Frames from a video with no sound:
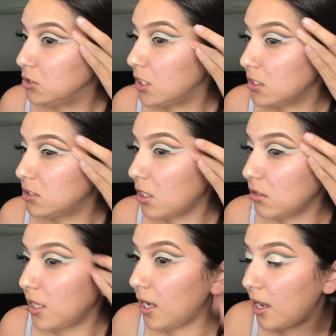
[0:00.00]
Just
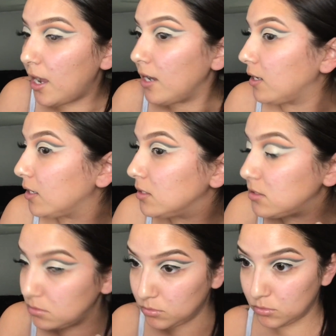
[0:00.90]
so that I
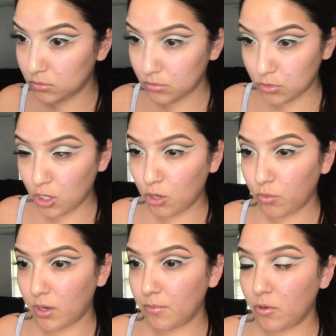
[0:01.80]
can know
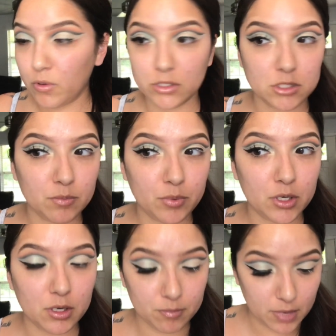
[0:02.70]
where I'm going to
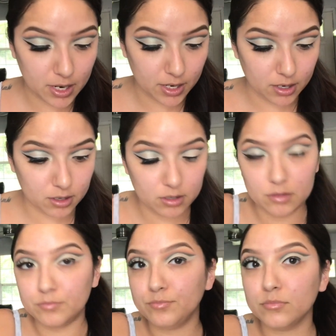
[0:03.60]
put my
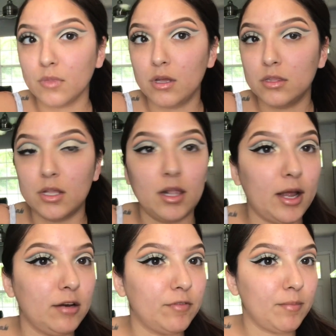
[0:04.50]
the
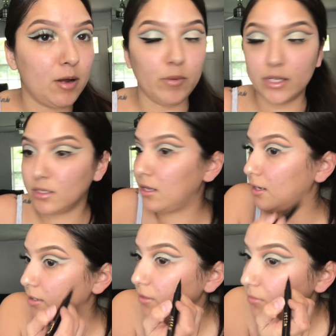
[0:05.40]
line for my winged
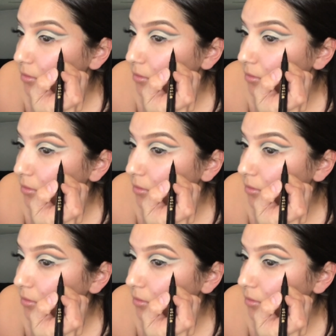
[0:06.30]
liner.